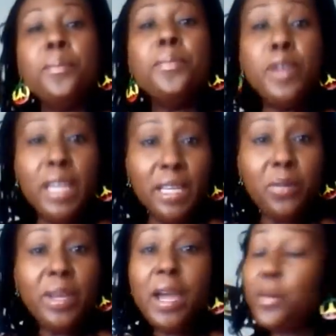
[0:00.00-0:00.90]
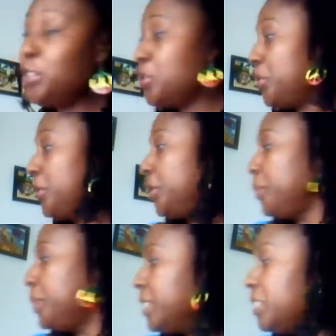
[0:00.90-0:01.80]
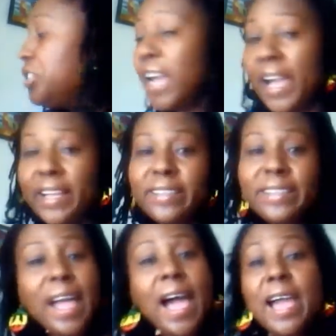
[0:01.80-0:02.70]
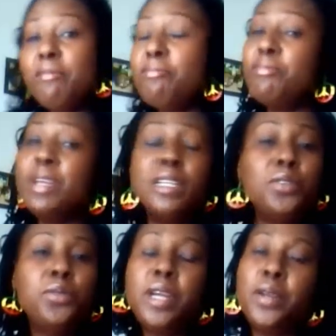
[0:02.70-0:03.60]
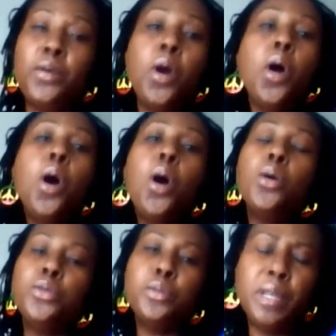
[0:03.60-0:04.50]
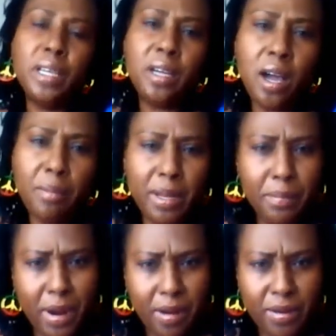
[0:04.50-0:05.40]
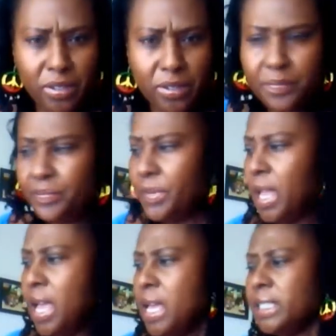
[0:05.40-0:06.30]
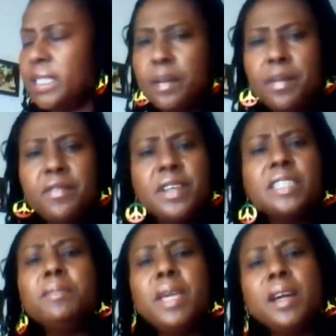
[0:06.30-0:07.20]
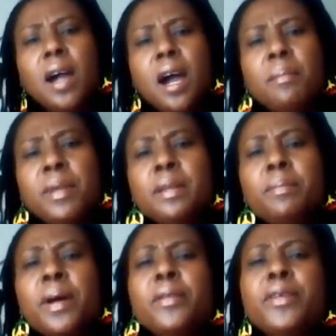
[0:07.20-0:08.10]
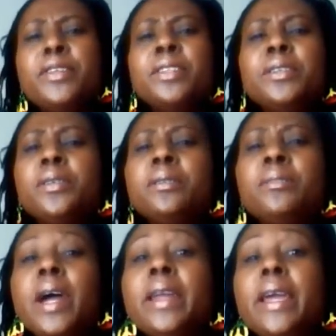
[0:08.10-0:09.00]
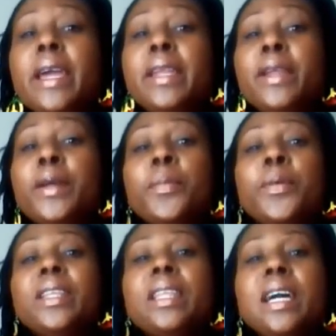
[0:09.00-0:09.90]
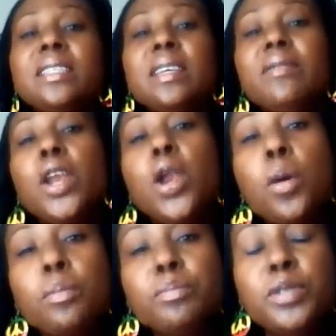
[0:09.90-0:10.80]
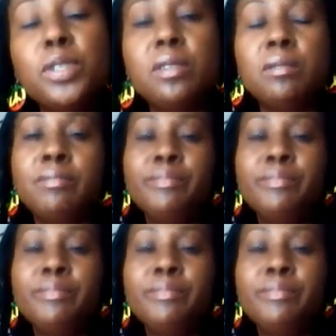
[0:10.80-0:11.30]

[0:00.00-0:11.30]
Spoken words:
Really, when I was growing up as a child, I really do not know how to make cornmeal porridge. Some of us make cornmeal porridge and ending up with lots of lumps